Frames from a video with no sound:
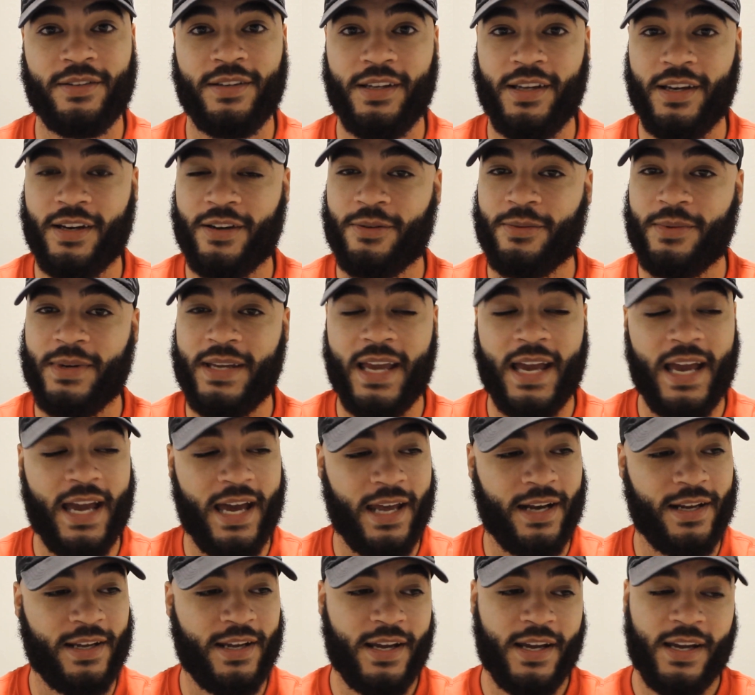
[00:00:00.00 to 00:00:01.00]
We
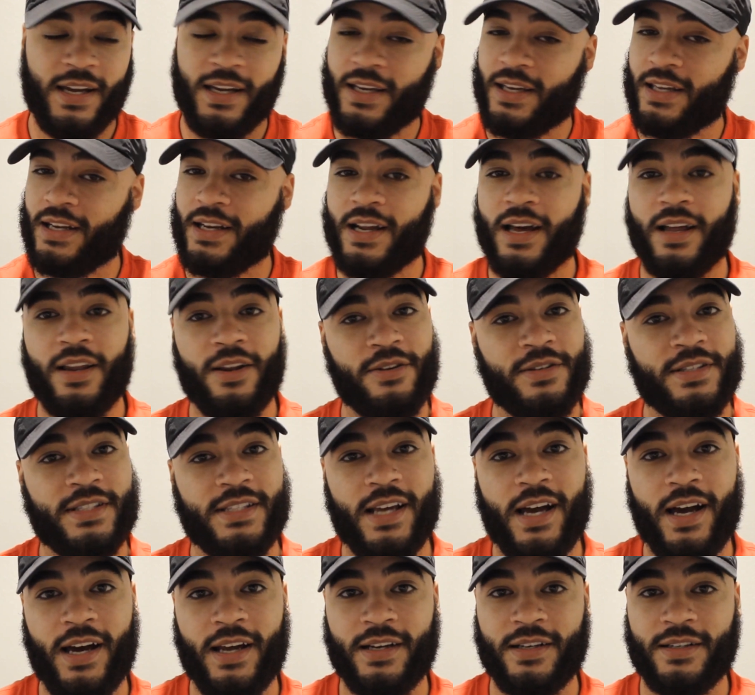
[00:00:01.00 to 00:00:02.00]
had Canelo
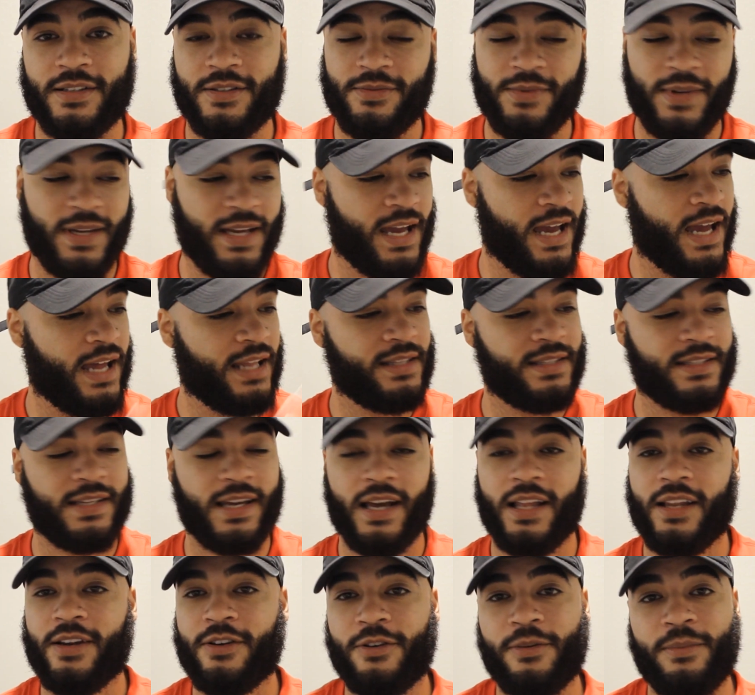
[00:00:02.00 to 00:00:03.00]
Saunders, we had
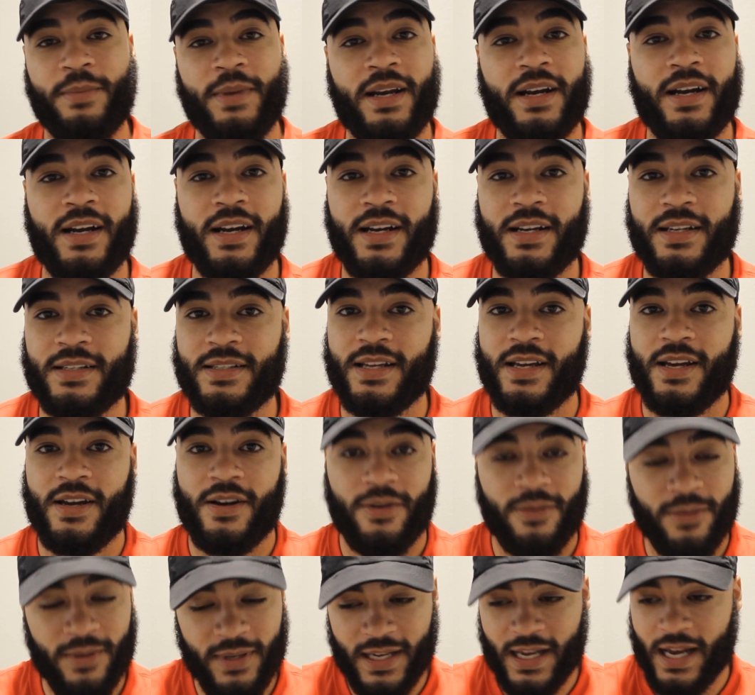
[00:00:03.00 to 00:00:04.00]
Taylor Ramirez,
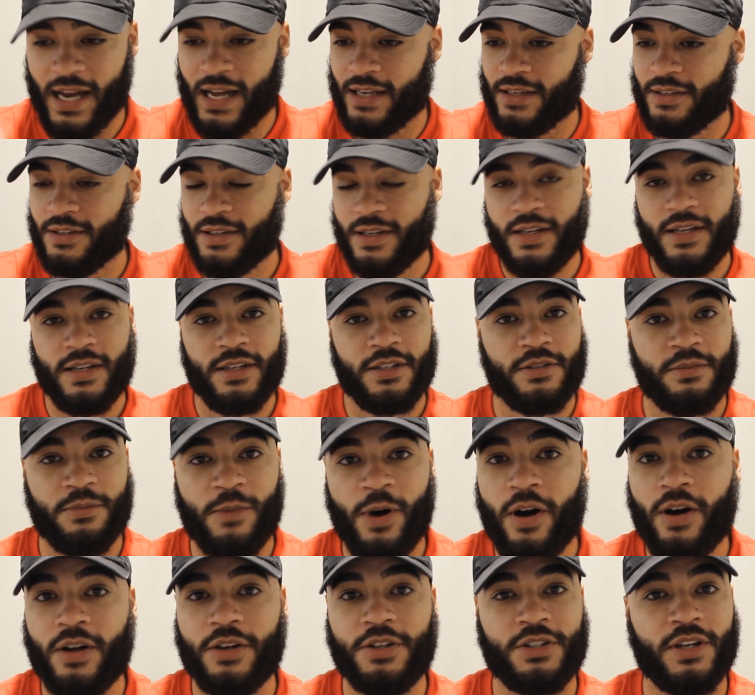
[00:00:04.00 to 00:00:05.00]
we got
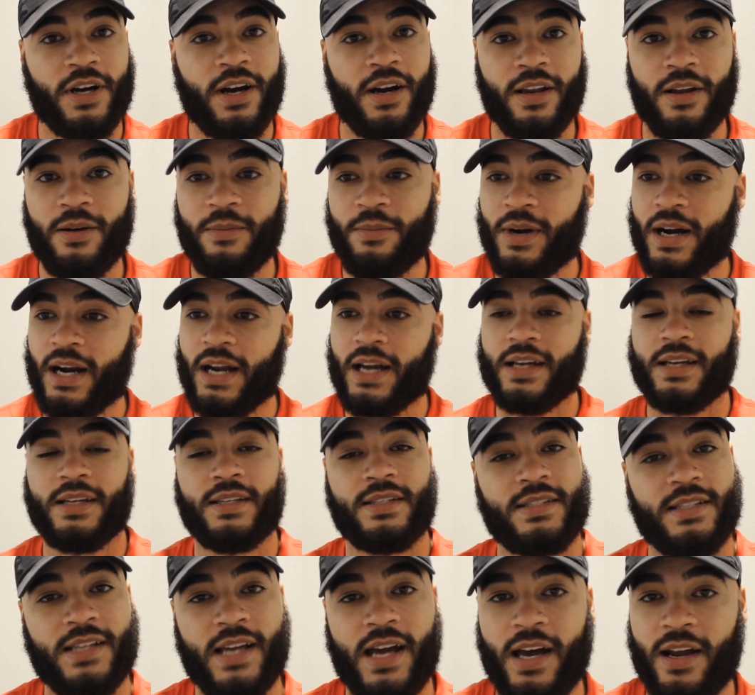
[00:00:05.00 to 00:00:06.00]
Jamal Charlo, Brian
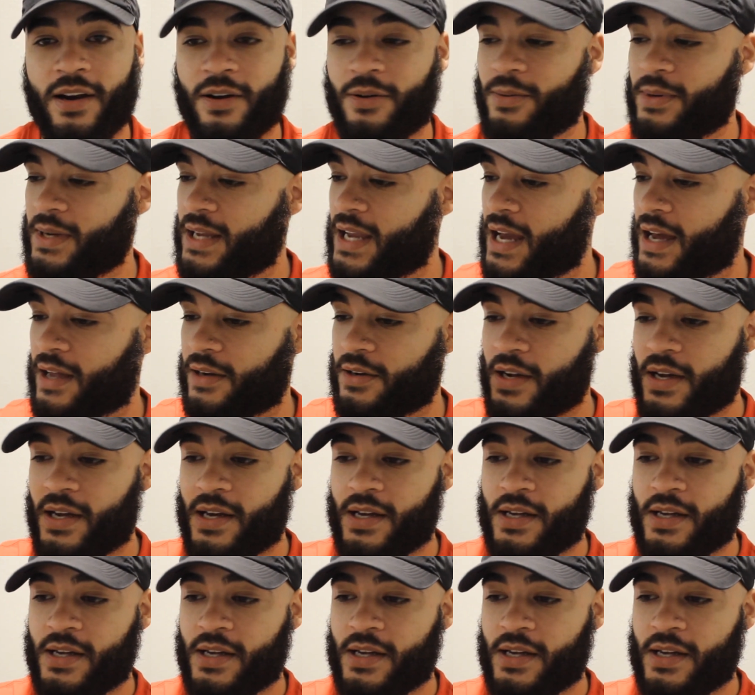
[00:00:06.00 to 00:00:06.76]
Castano, we got